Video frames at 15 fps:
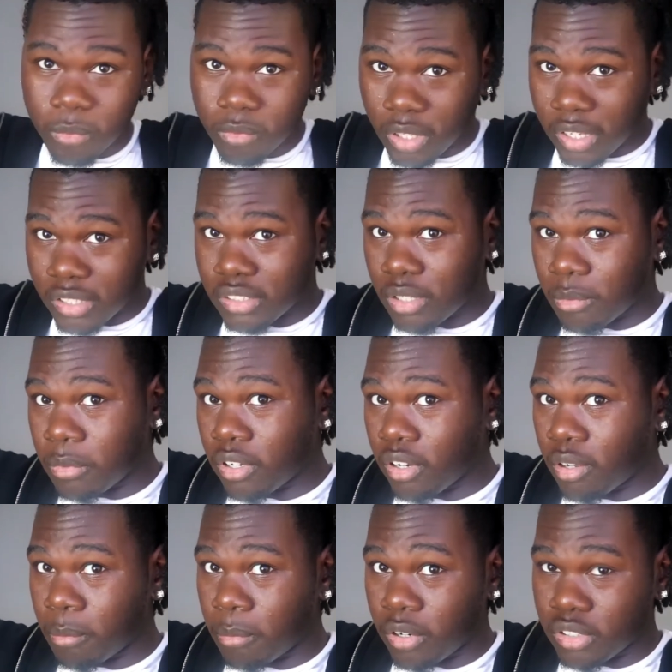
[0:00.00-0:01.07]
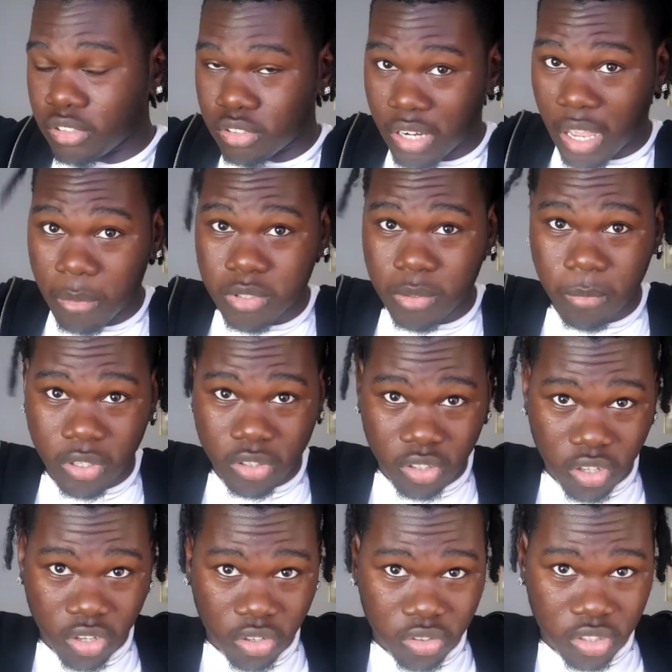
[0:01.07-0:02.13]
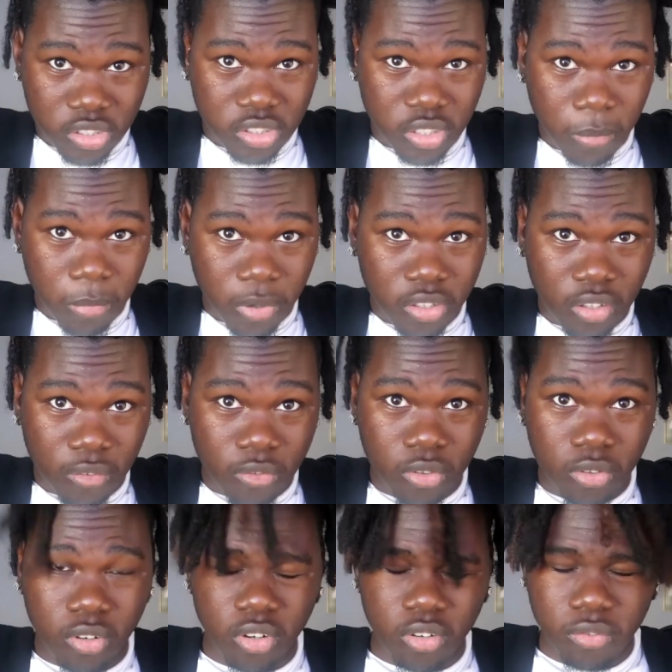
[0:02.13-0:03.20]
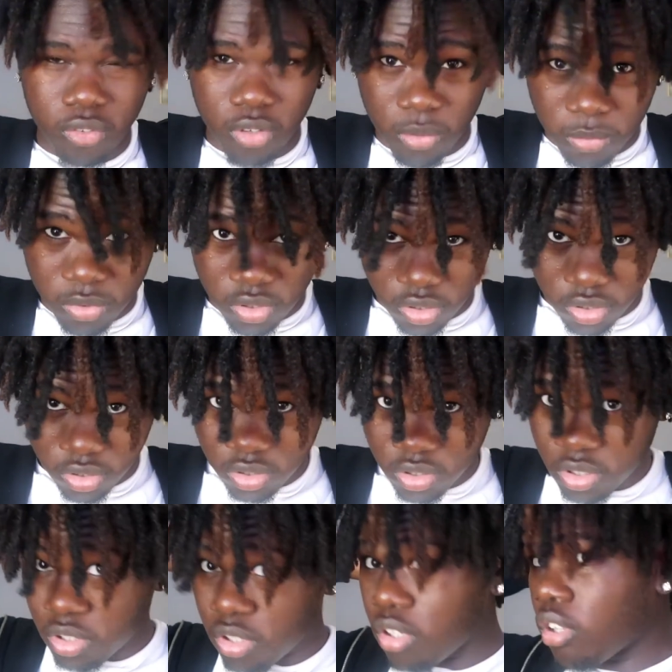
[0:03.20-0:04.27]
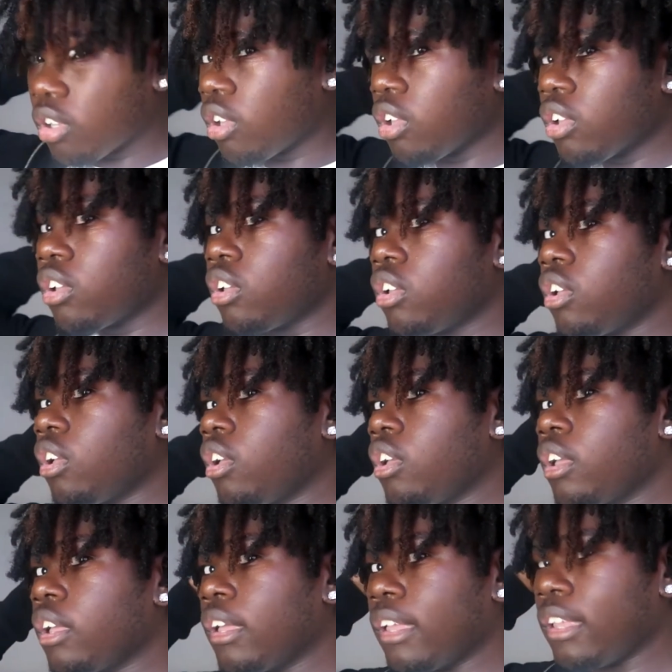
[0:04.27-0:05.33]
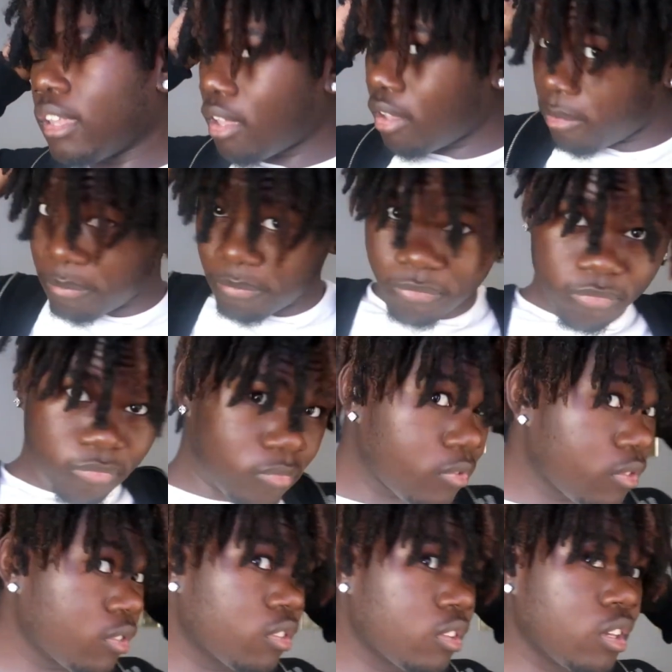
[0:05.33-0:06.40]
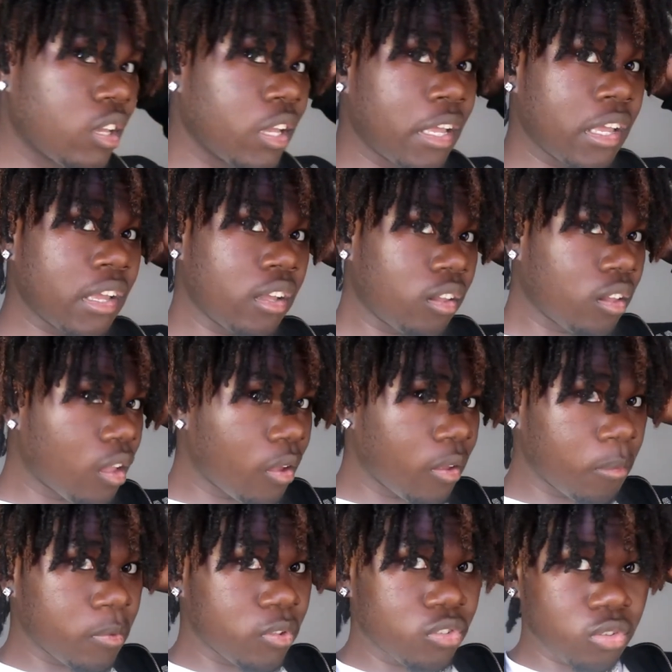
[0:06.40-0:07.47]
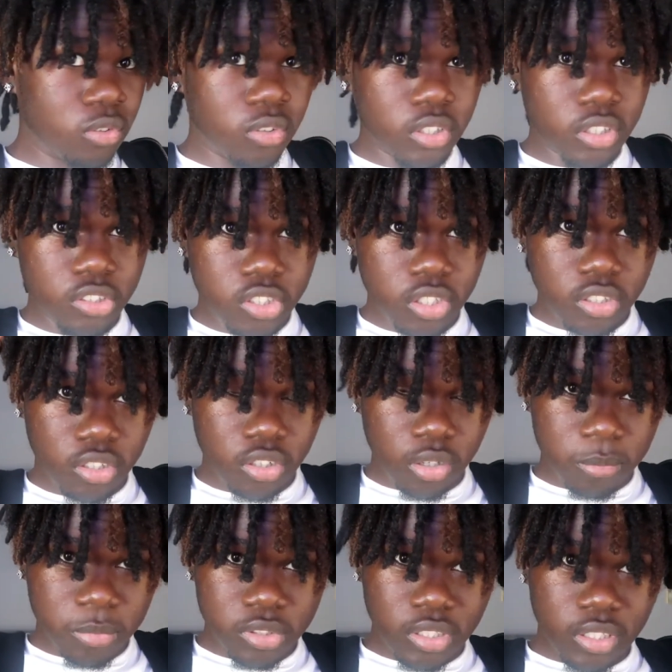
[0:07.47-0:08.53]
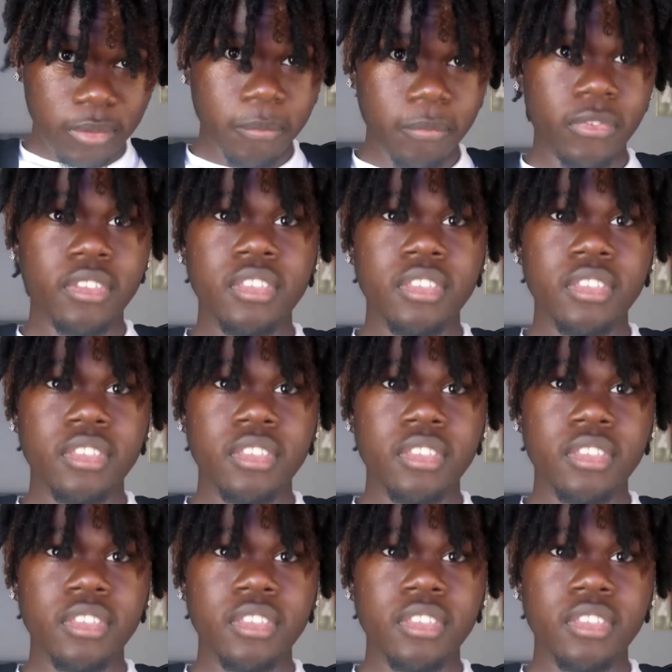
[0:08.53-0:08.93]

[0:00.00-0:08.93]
Like I said, we are in March. So that was a month ago. This is a month of new growth, you know what I'm saying? And yeah, I am enjoying the journey, you know what I'm saying?